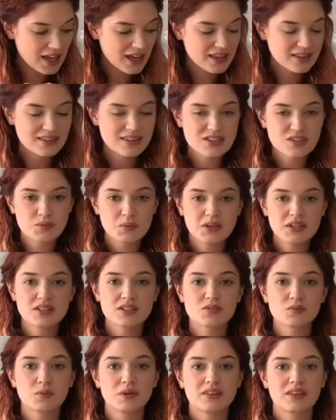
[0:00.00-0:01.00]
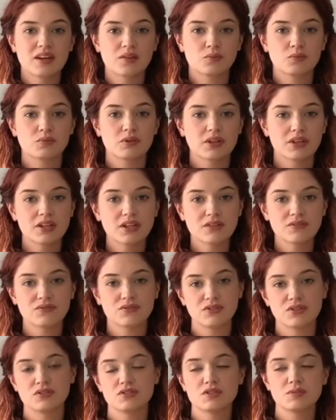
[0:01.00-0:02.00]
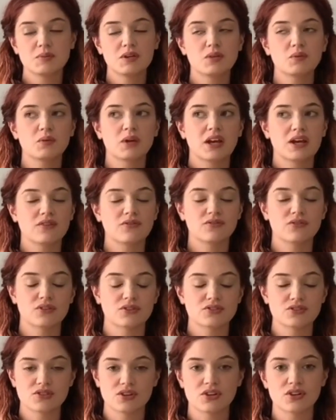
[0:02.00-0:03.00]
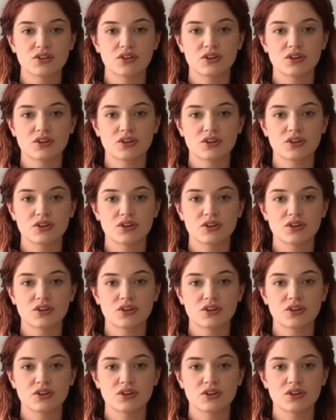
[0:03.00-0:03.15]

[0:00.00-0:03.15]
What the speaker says: This one is one that really confused me when I first started